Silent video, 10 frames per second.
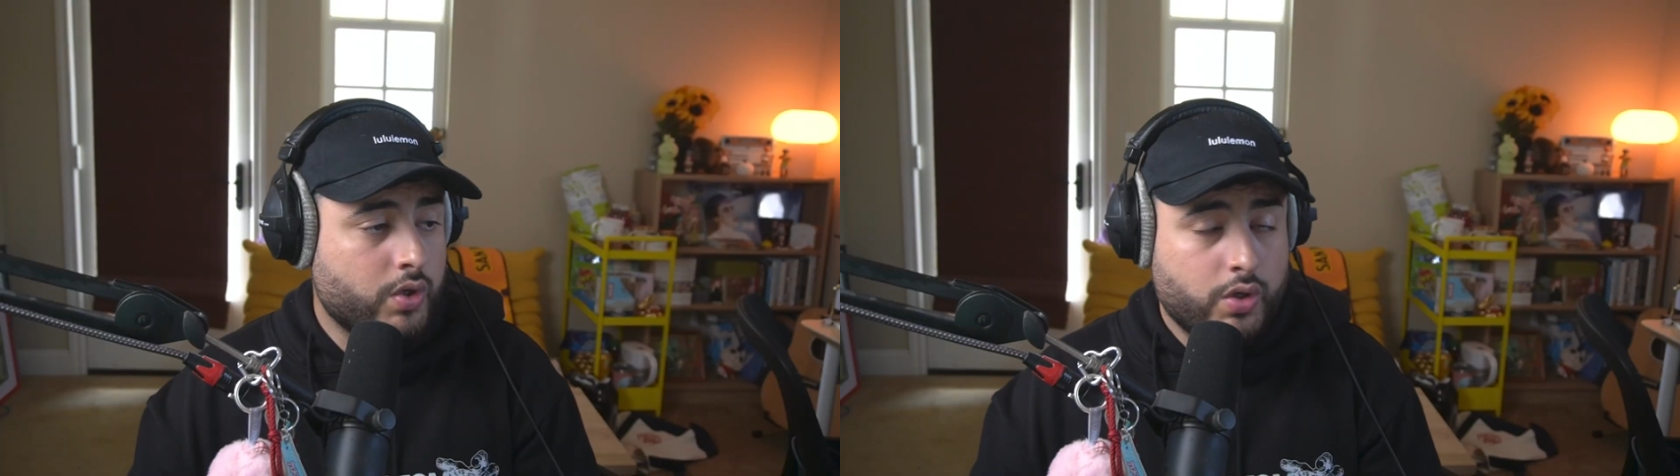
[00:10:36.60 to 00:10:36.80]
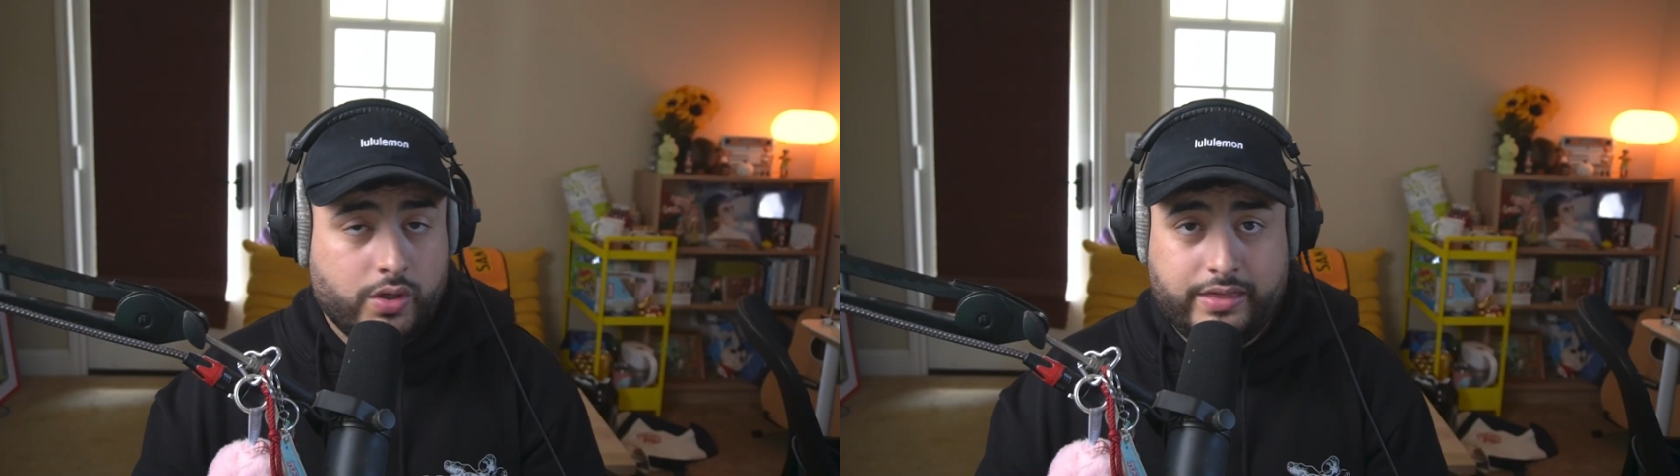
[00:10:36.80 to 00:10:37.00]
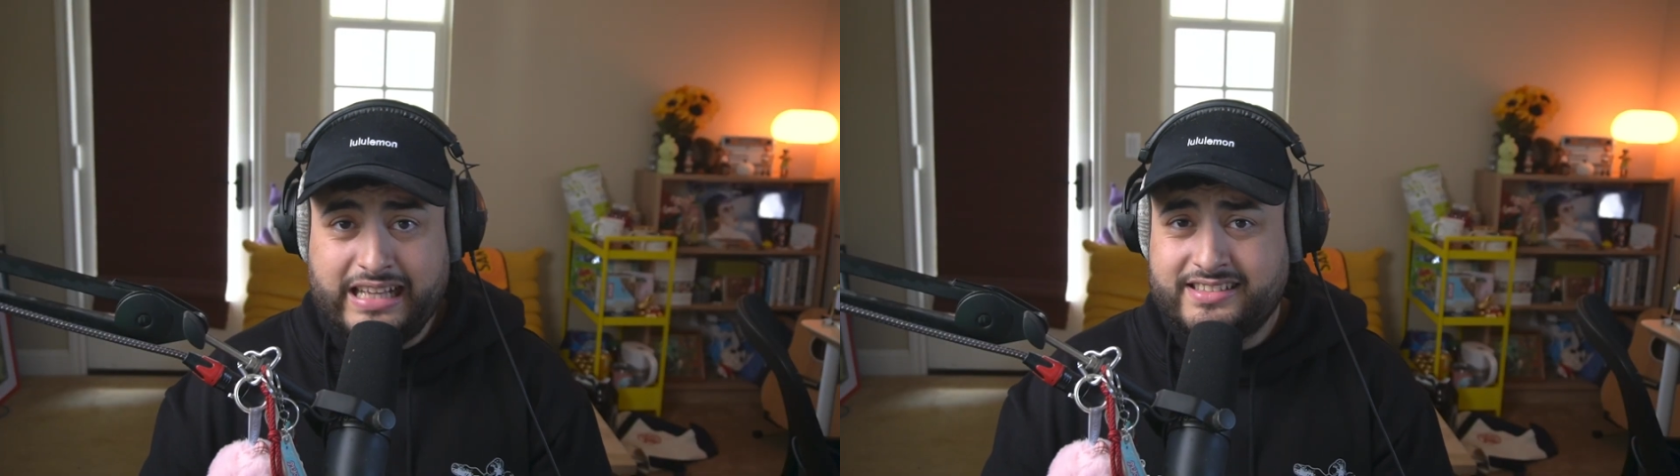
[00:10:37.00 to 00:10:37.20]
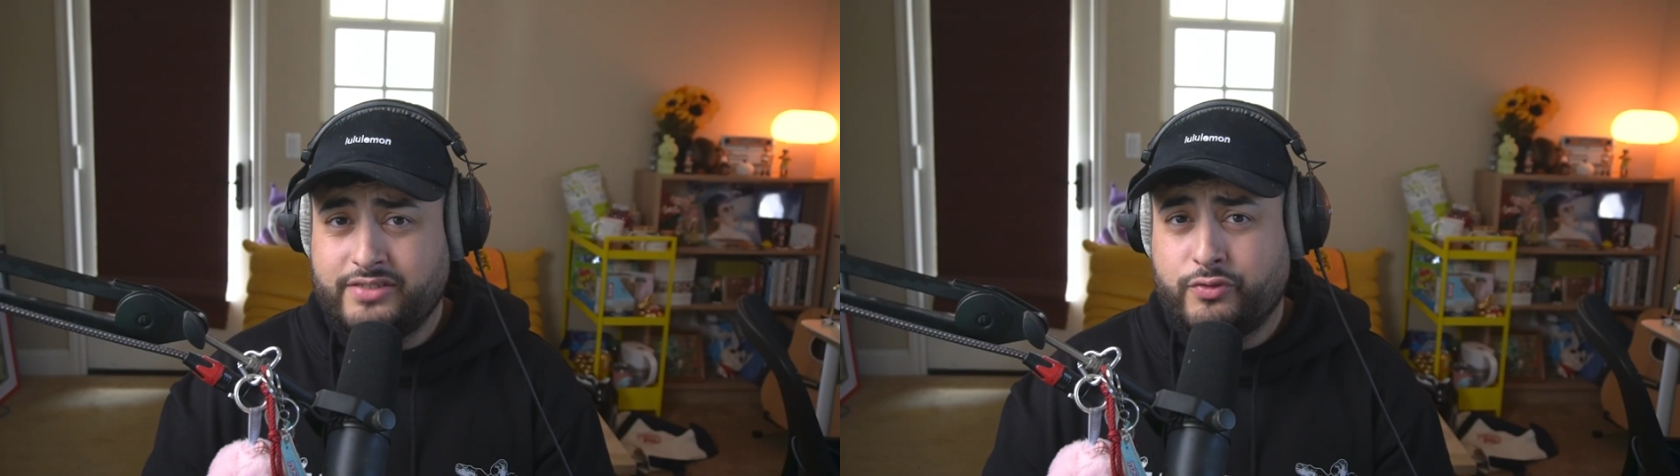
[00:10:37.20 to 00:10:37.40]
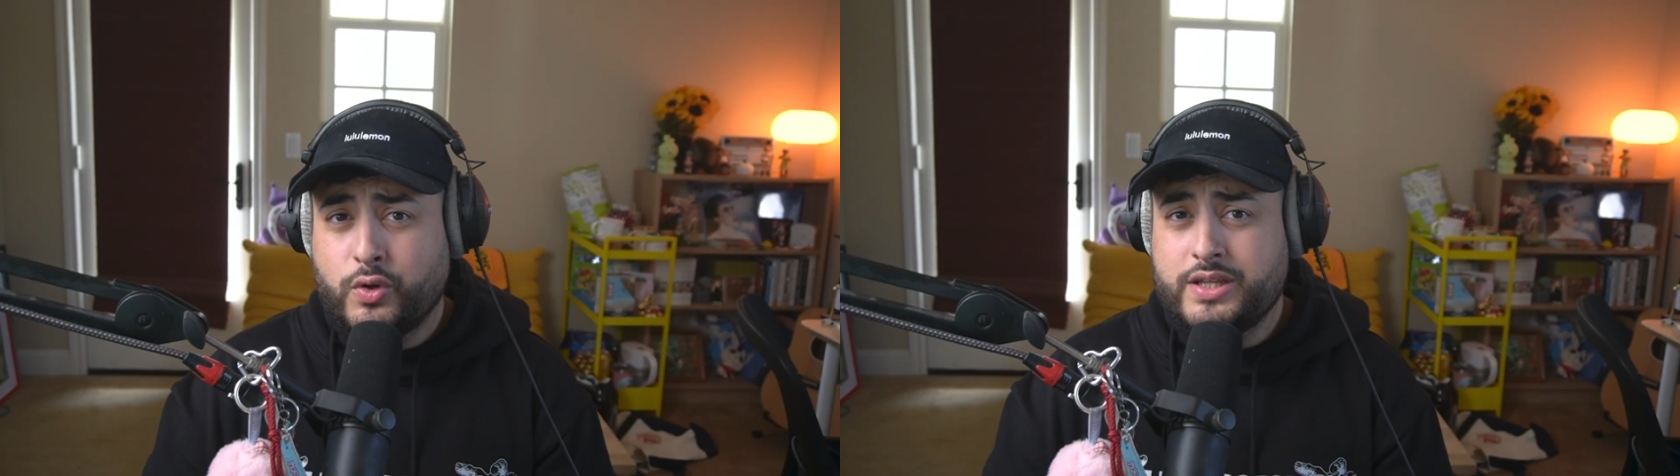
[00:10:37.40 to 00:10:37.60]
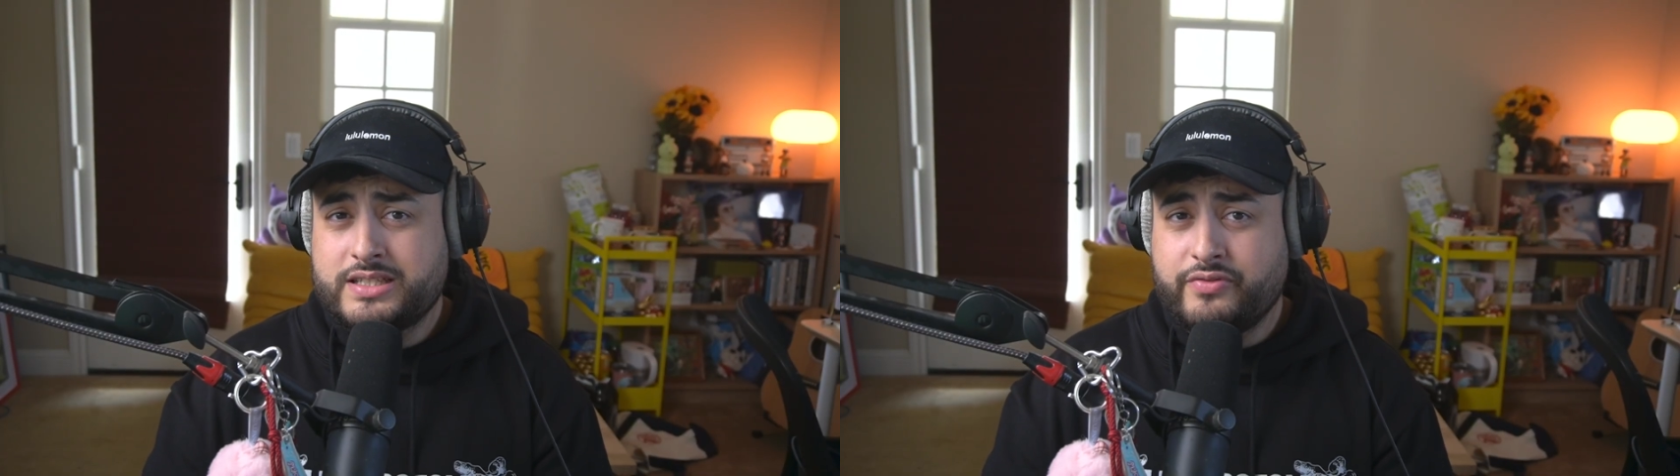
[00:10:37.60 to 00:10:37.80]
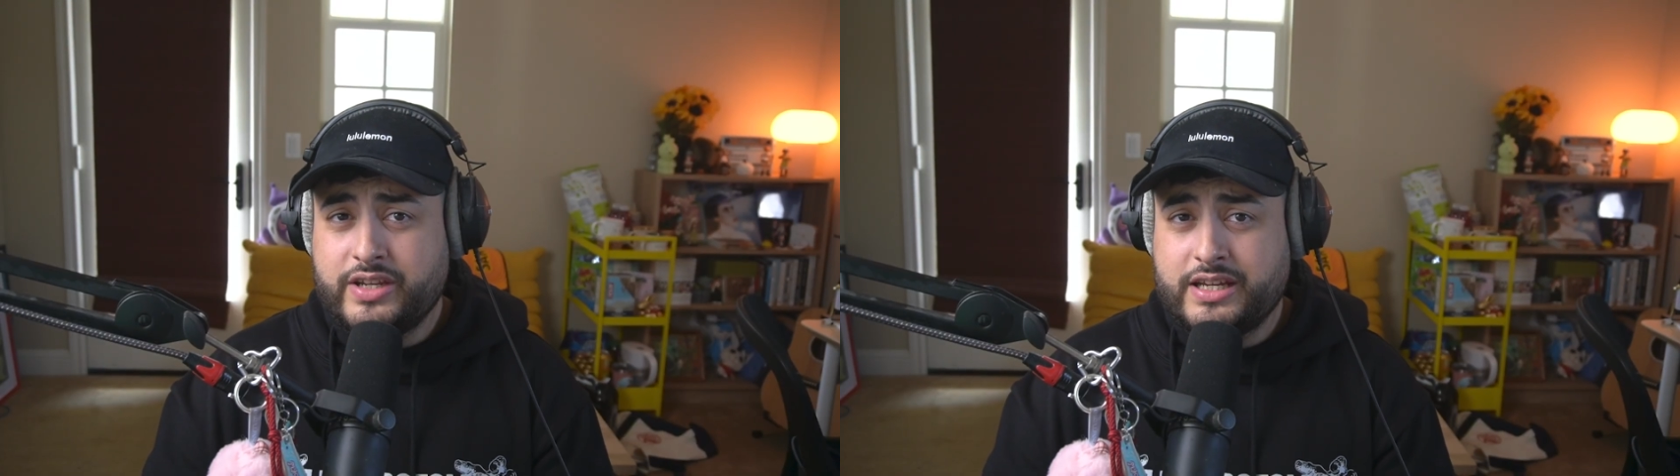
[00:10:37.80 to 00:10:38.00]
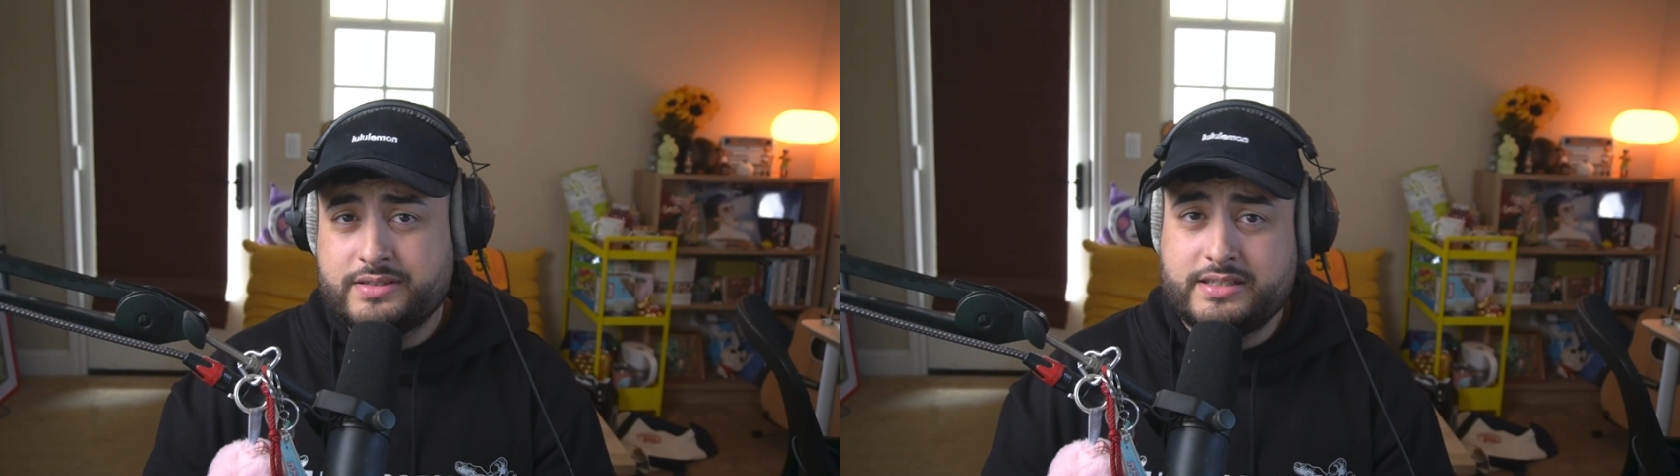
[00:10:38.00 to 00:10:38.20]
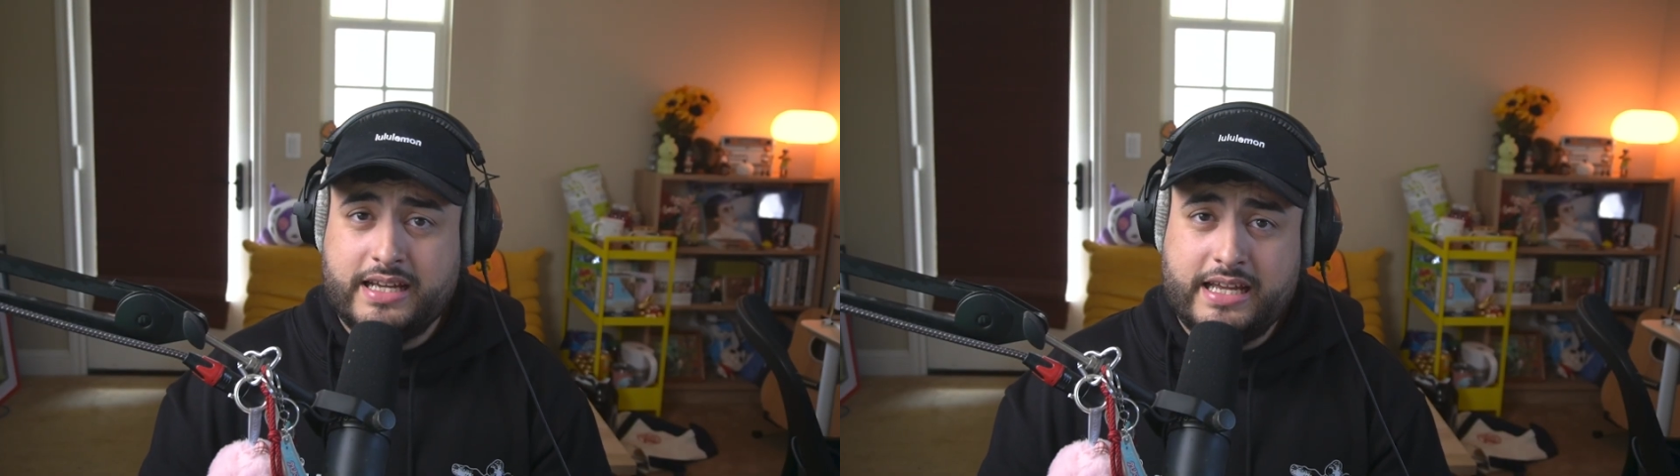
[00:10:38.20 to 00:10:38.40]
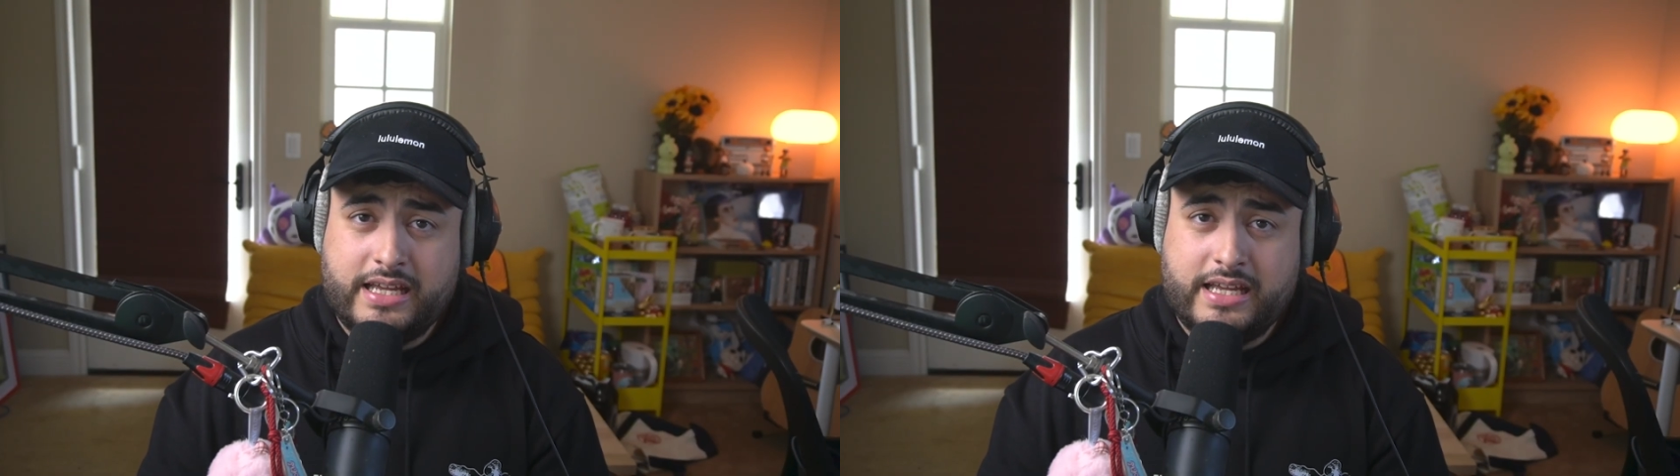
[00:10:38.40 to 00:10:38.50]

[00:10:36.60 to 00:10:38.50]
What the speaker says: that's it for this video today,